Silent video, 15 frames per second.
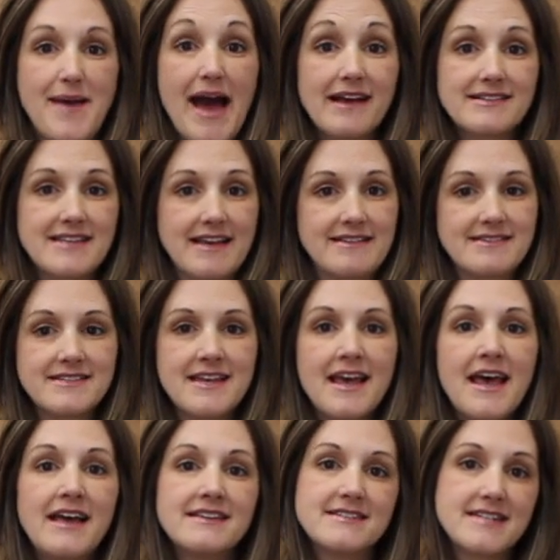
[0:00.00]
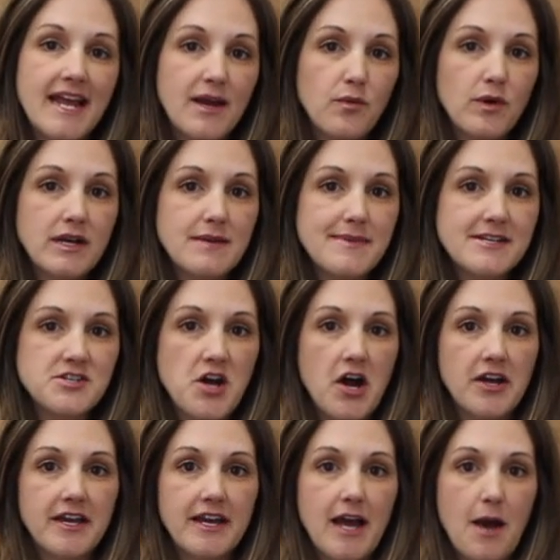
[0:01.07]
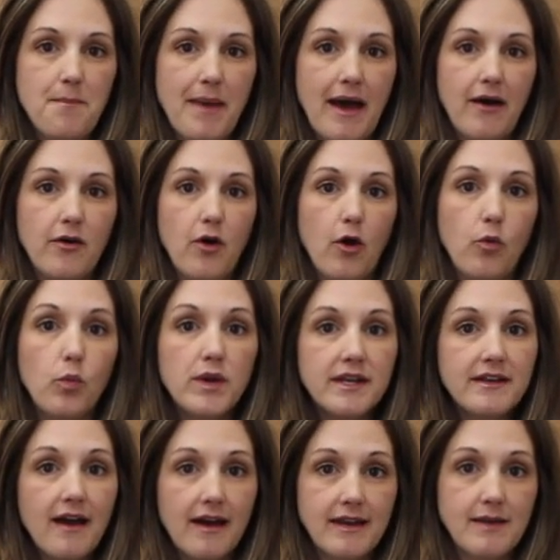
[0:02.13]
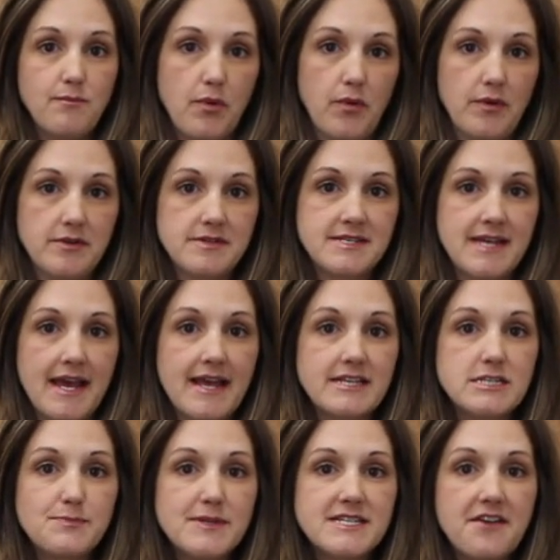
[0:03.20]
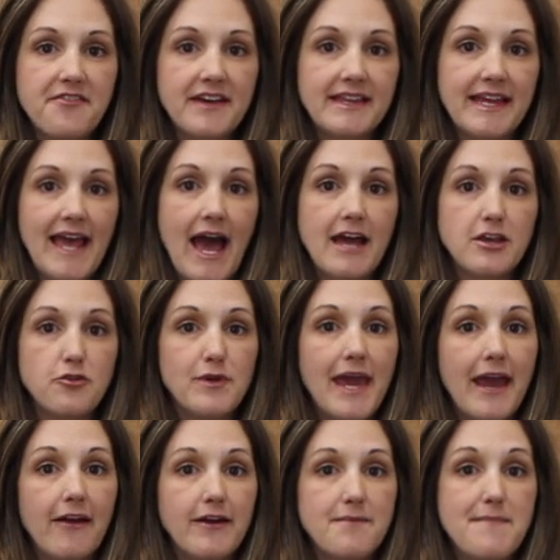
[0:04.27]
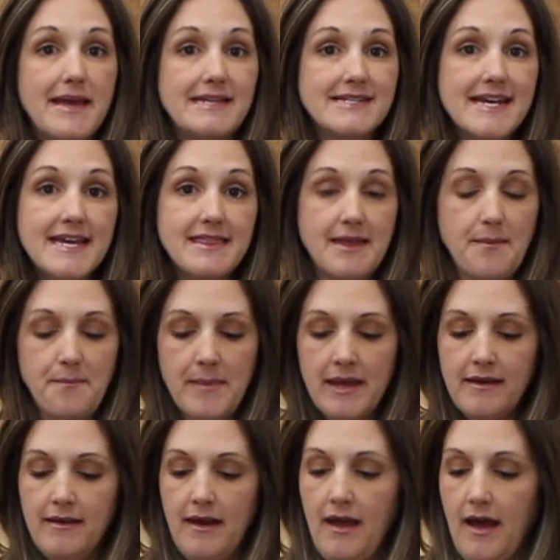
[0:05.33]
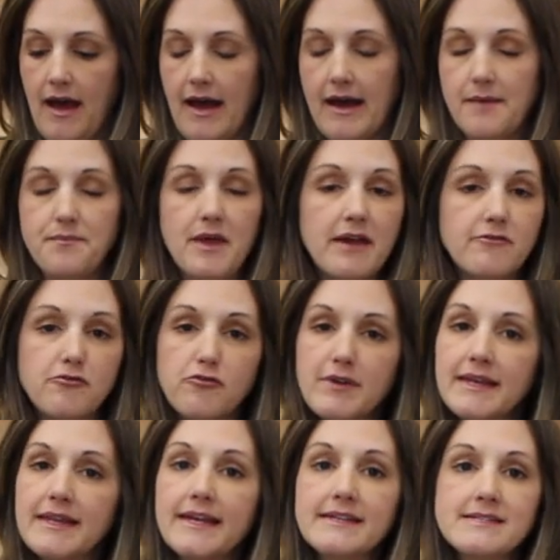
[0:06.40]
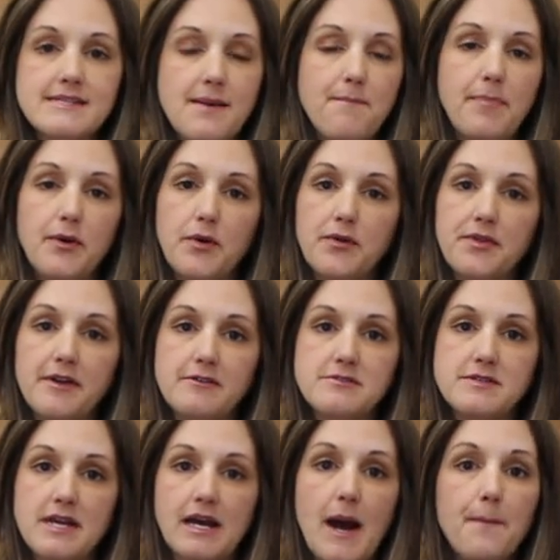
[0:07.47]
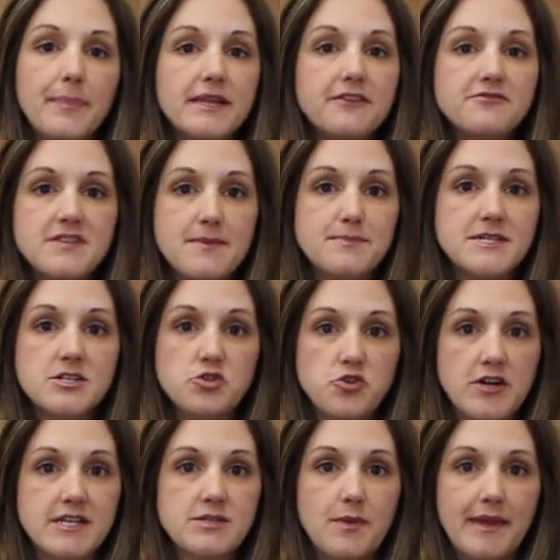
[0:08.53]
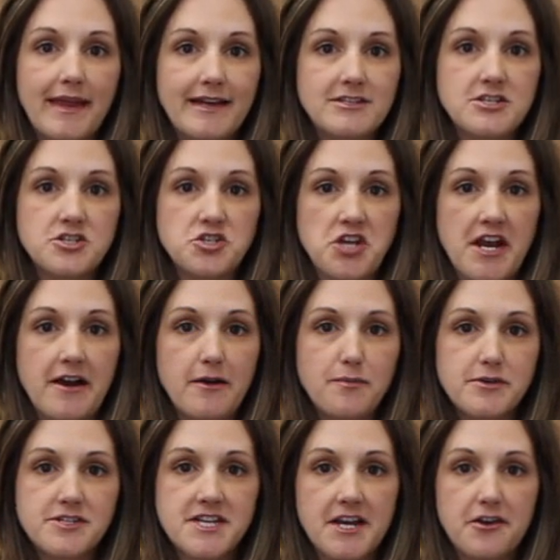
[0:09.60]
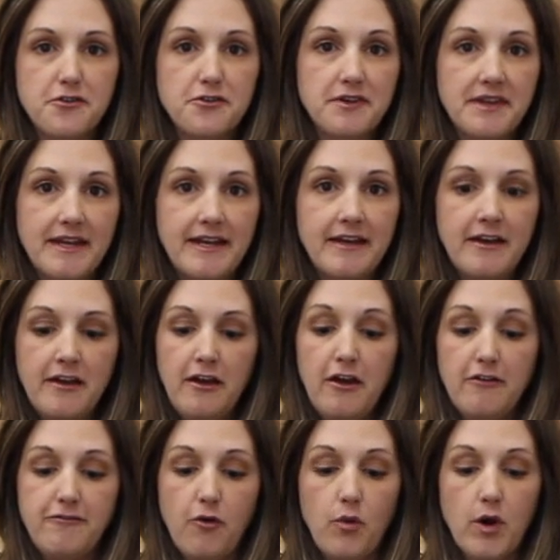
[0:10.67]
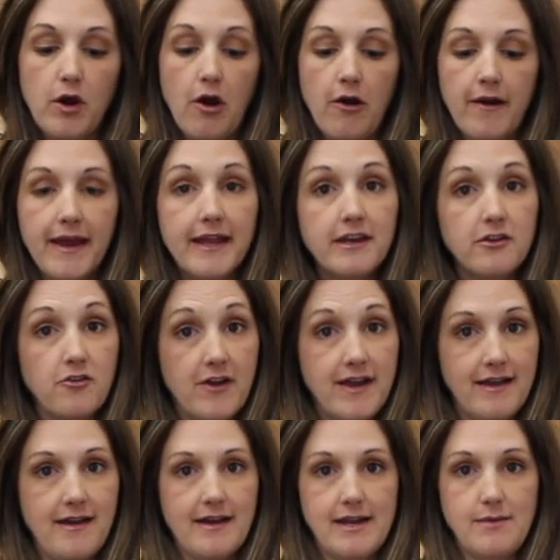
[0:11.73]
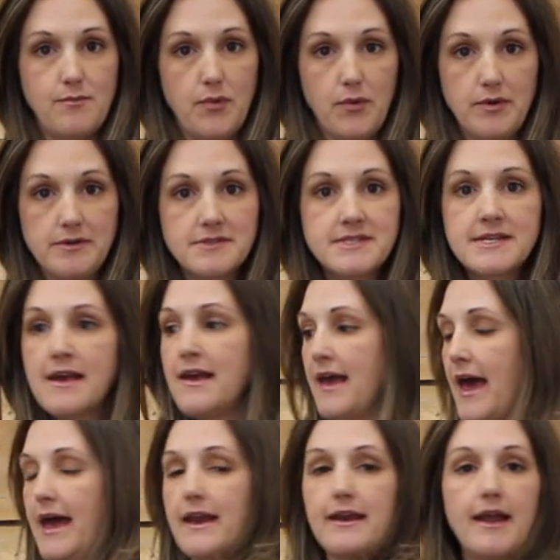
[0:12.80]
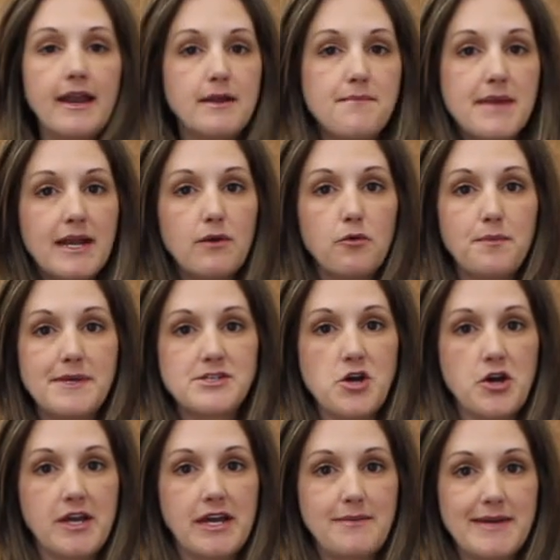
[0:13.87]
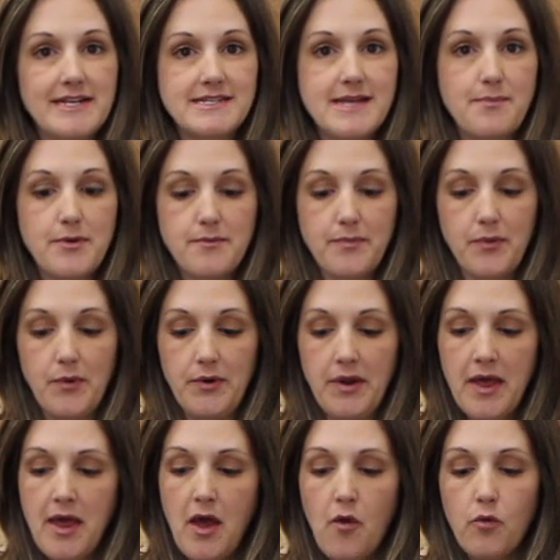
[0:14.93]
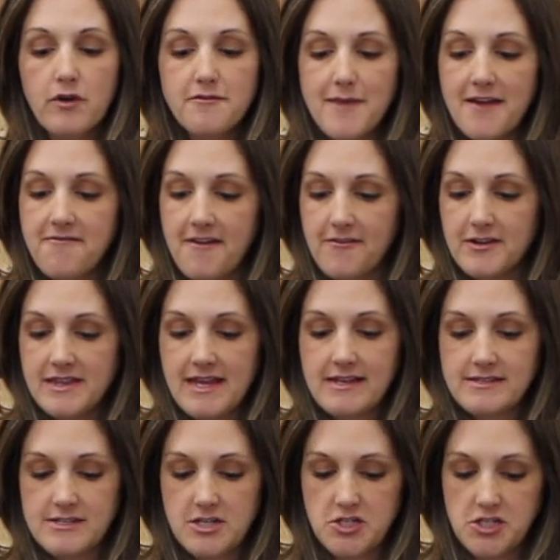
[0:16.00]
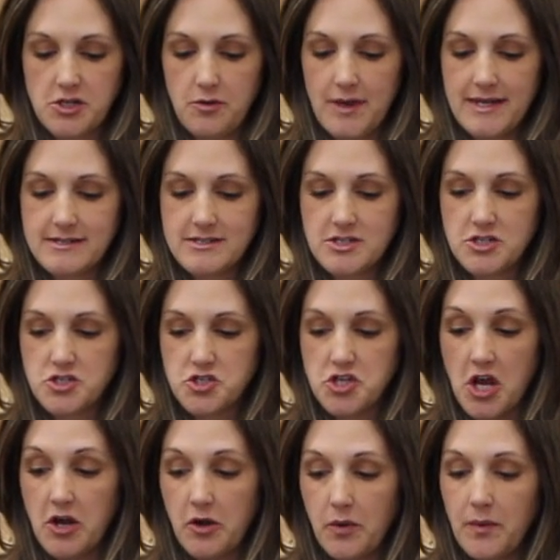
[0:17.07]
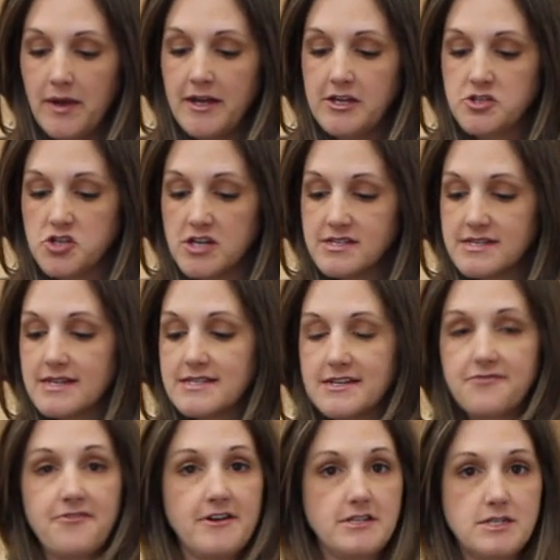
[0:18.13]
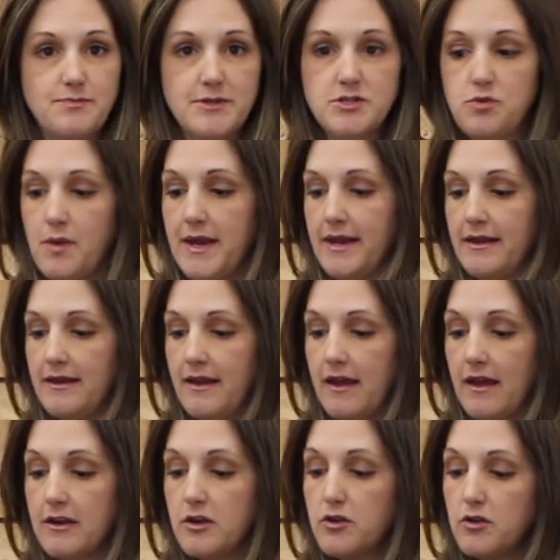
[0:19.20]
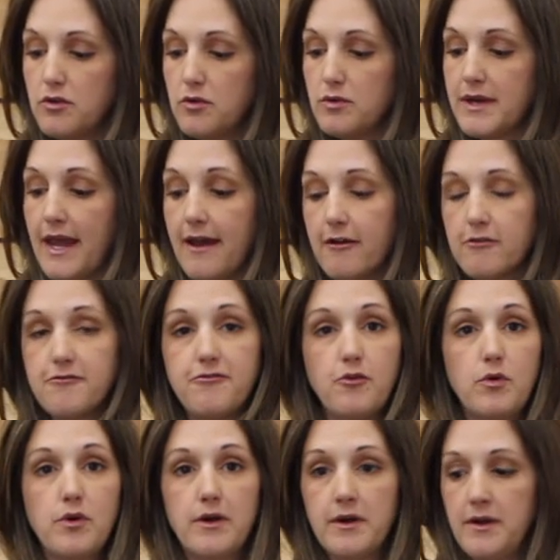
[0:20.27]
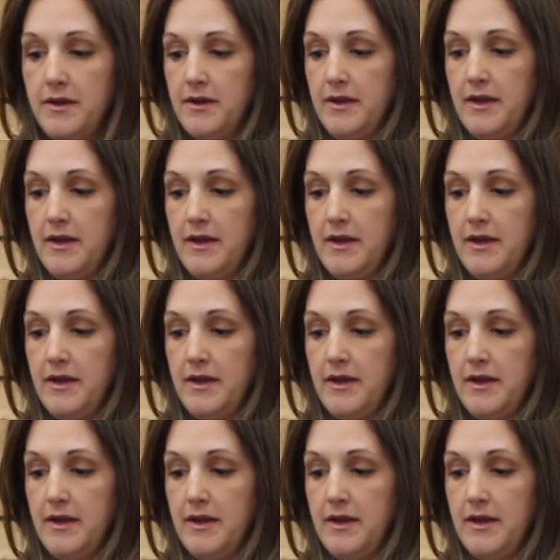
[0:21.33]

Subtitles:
accents. Today we're going to be talking about our wooden cutting boards, and specifically how you care and maintain them. Really simple. There's a couple of tips and tricks we like to share, particularly for our end grain cutting boards. And in a minute, we'll be talking about a separate board. One of my favorite things to do is to show just the difference between a new, cared for,